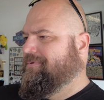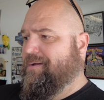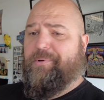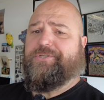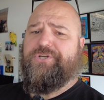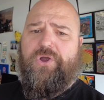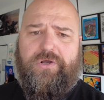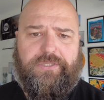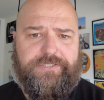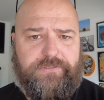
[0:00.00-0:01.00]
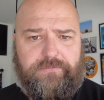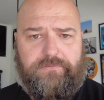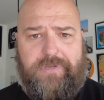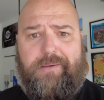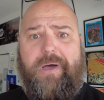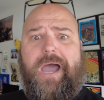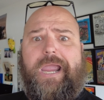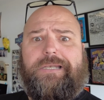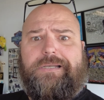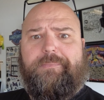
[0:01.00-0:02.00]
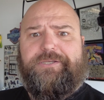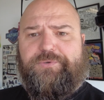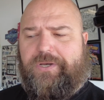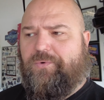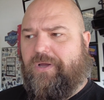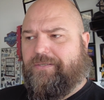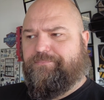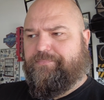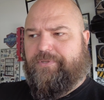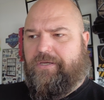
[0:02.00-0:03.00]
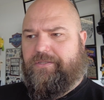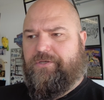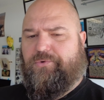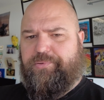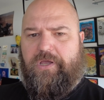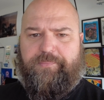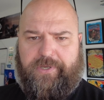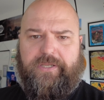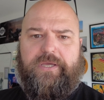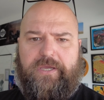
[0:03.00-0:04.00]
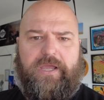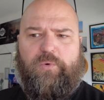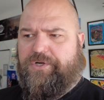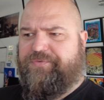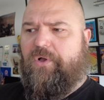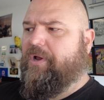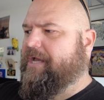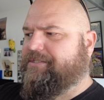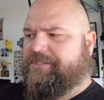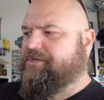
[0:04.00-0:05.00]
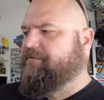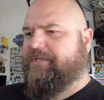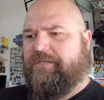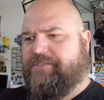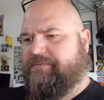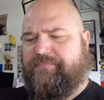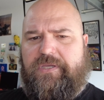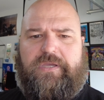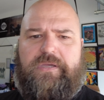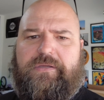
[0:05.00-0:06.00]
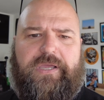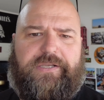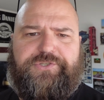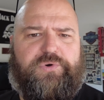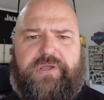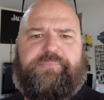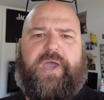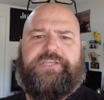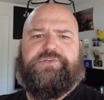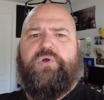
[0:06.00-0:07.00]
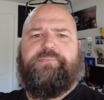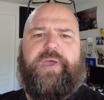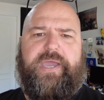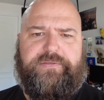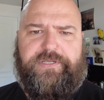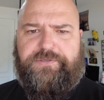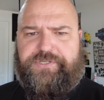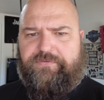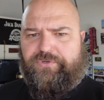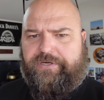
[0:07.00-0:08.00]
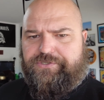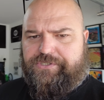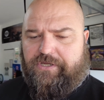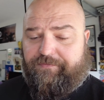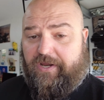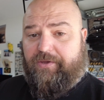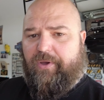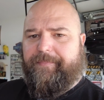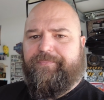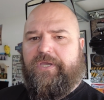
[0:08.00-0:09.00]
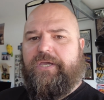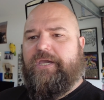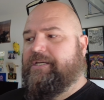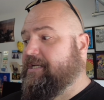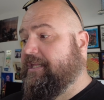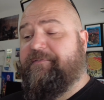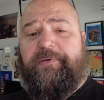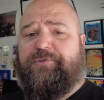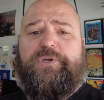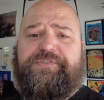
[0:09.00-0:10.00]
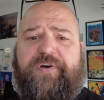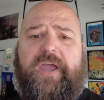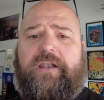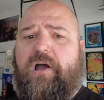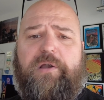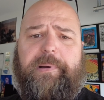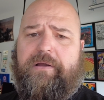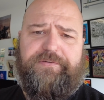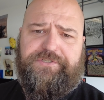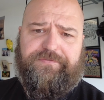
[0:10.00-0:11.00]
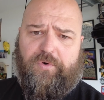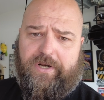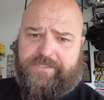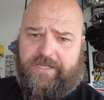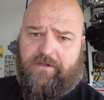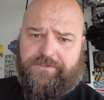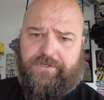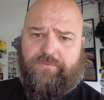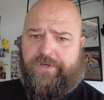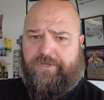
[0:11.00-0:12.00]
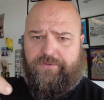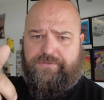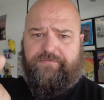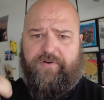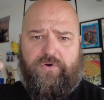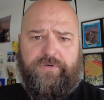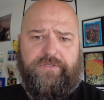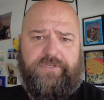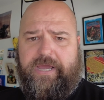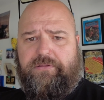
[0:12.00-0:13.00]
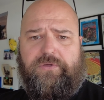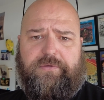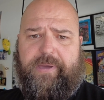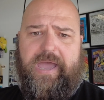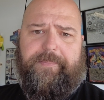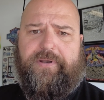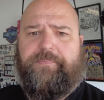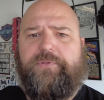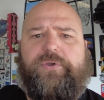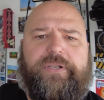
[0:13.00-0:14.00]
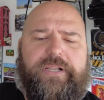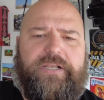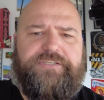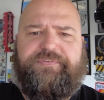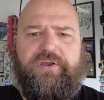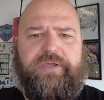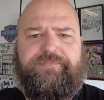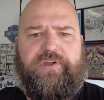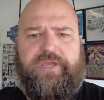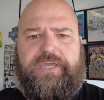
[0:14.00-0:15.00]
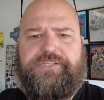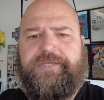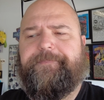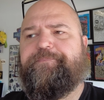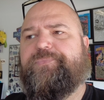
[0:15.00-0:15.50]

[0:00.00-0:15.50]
a bunch of Harleys. Not mine, not my 21, the new plug, but it works for all kinds of Softails and touring bikes going back, you know, several years and stuff. Anyway, he's like, the FP3 is fine. Our Power Vision 4 does that also, where you use the phone and you download the map and upload it, and it is very, very easy.